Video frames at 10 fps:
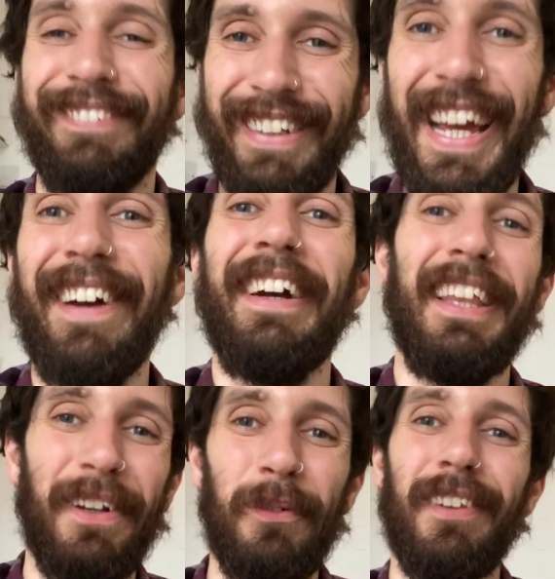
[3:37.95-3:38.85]
Yeah, and
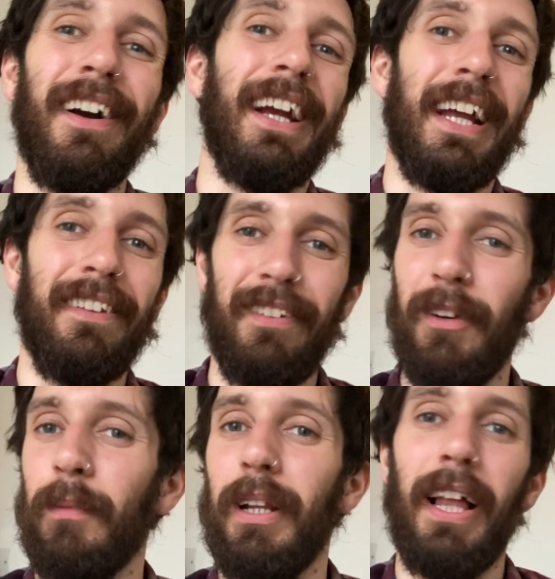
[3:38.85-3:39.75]
then you start again. So
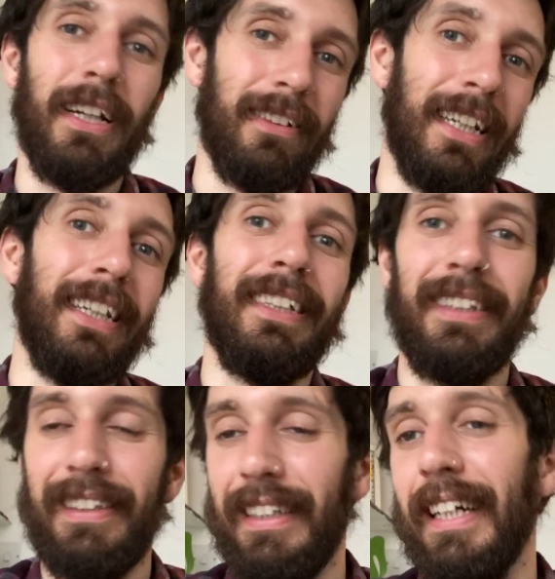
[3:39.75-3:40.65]
it'll be like da,
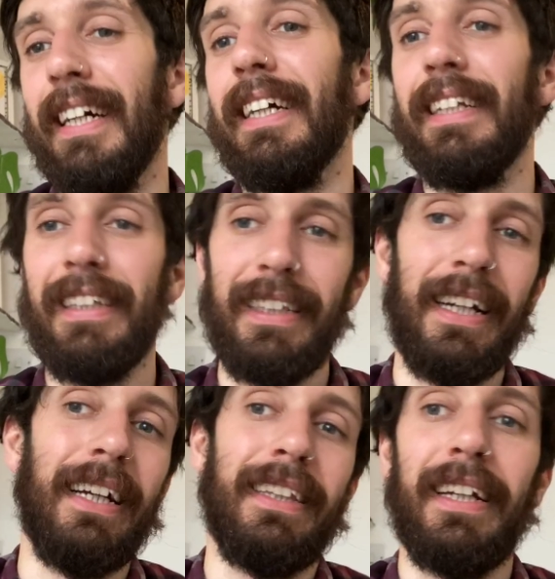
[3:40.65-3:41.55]
da,
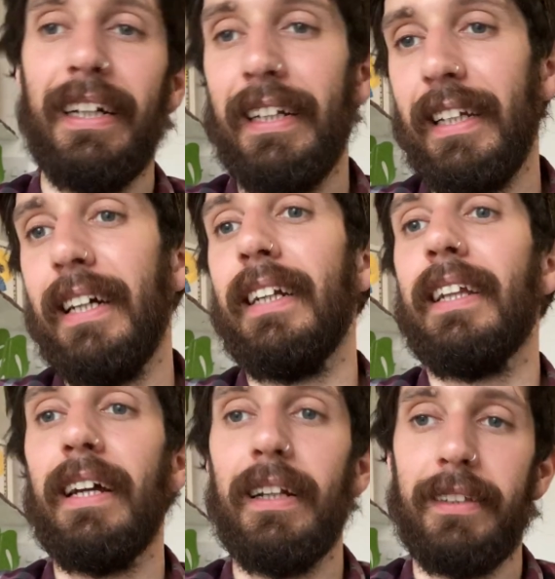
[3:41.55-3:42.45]
da, da,
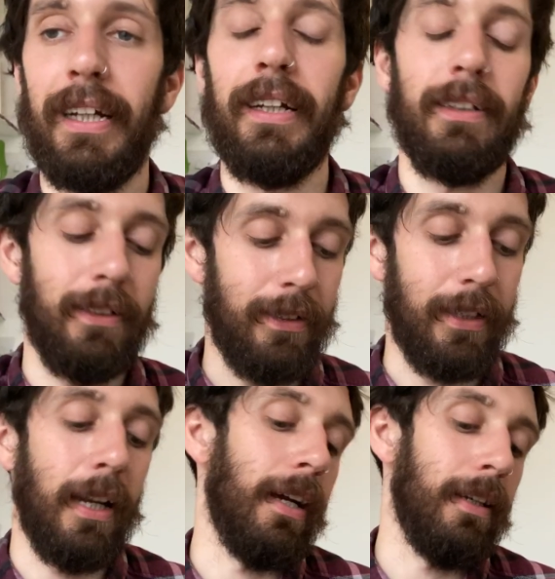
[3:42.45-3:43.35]
da, da, da,
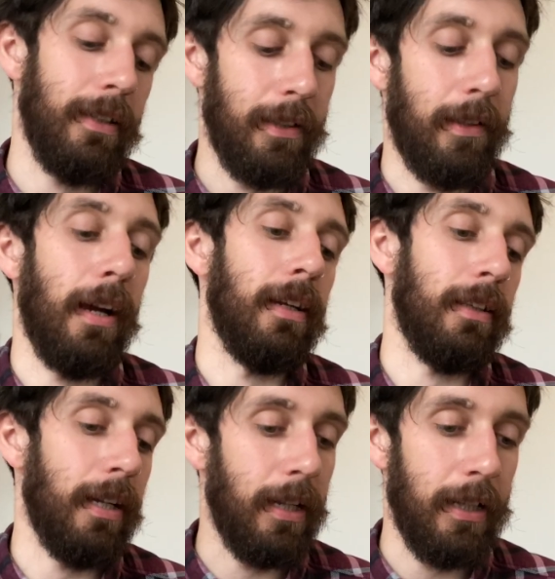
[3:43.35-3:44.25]
da,
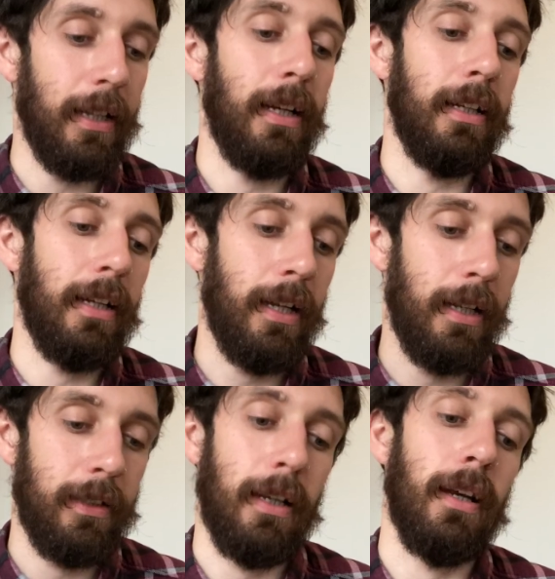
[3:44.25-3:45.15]
da, da,
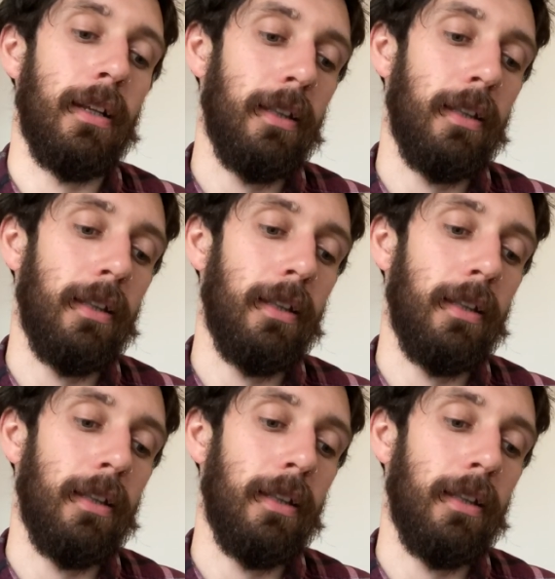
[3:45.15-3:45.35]
da, da.